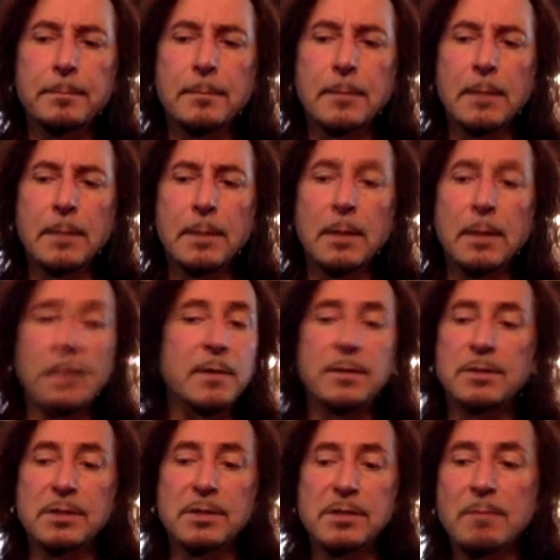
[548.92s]
you know, there are
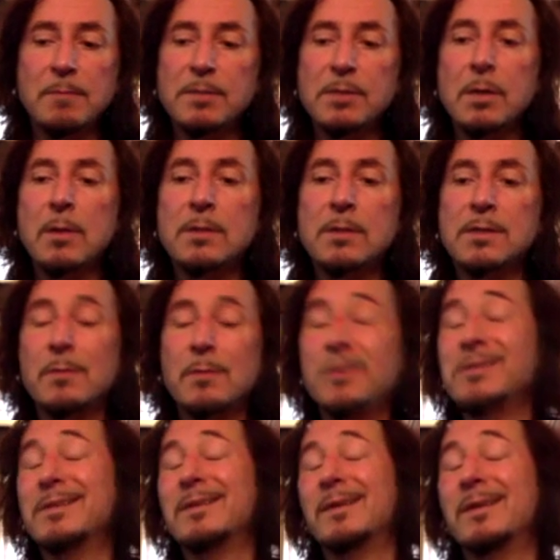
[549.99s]
just some songs that
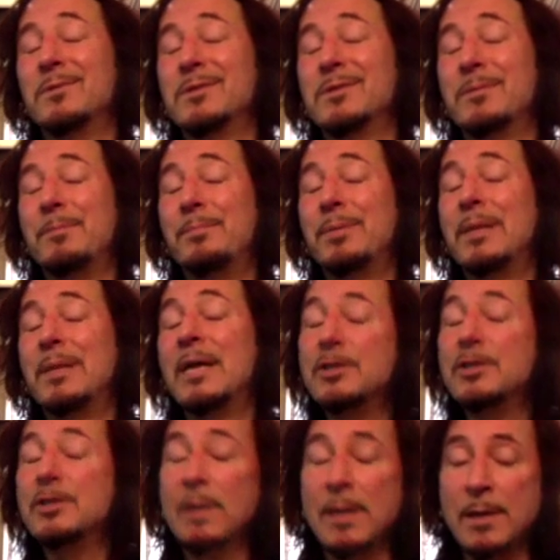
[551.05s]
it was a
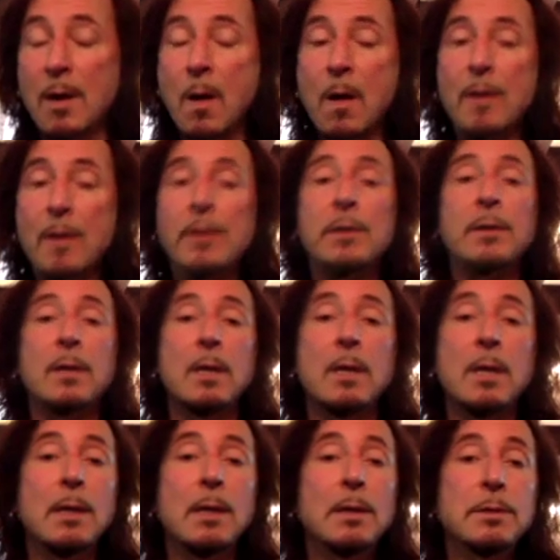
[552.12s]
pleasure and an honor
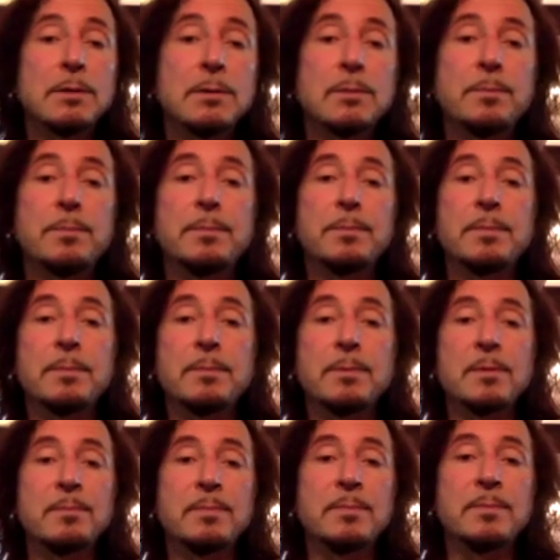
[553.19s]
to
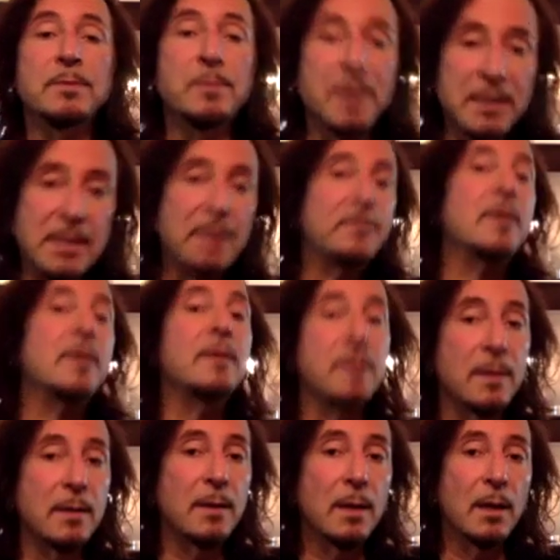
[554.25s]
be given,
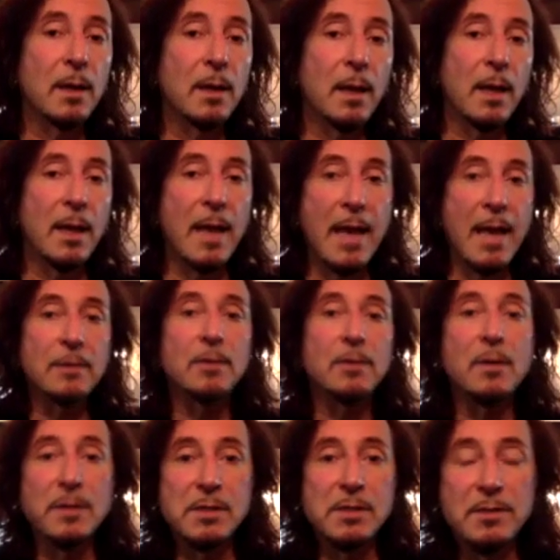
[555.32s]
handed
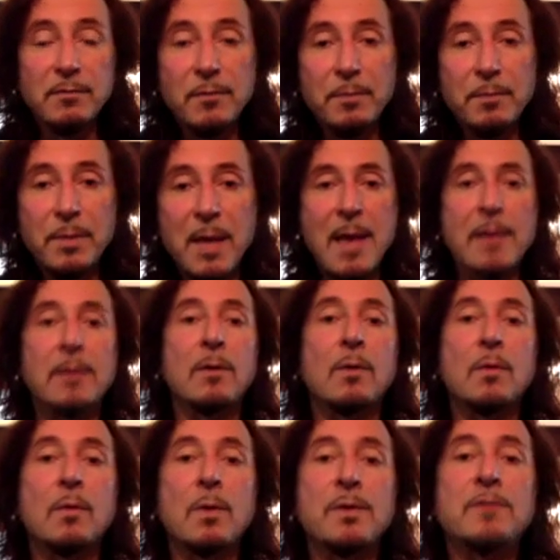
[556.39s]
on a silver platter, a
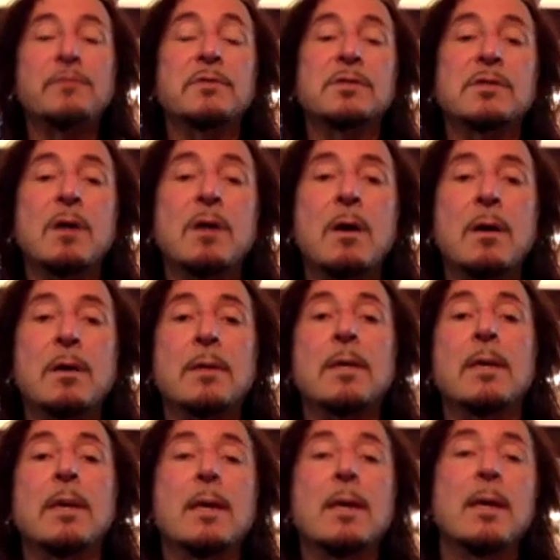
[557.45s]
wonderful song.
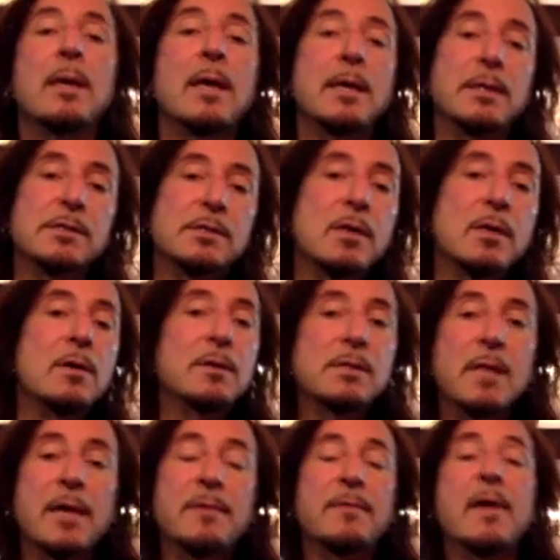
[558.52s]
And it's songs
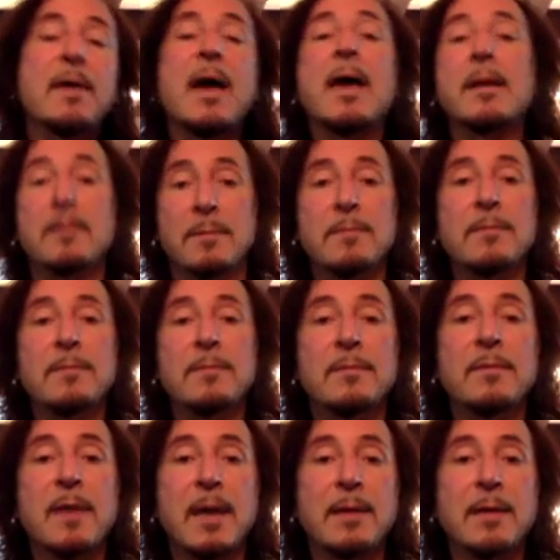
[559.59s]
like that
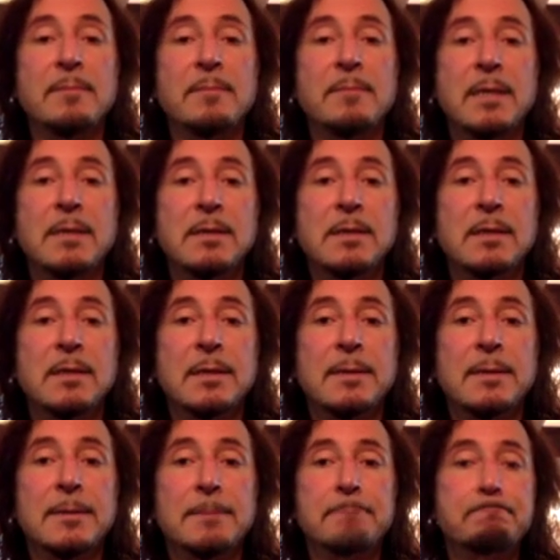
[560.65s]
that make,
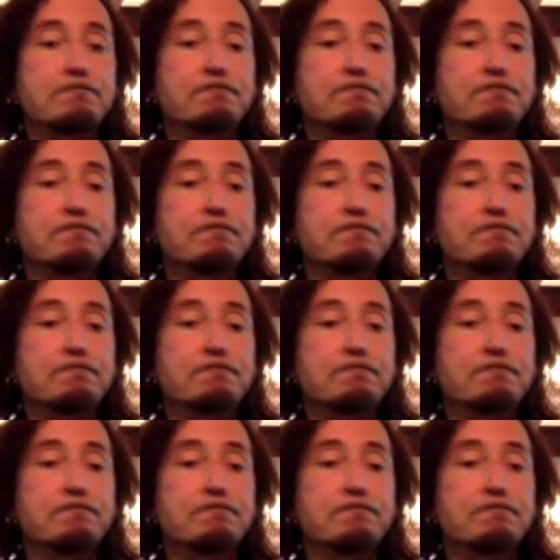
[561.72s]
you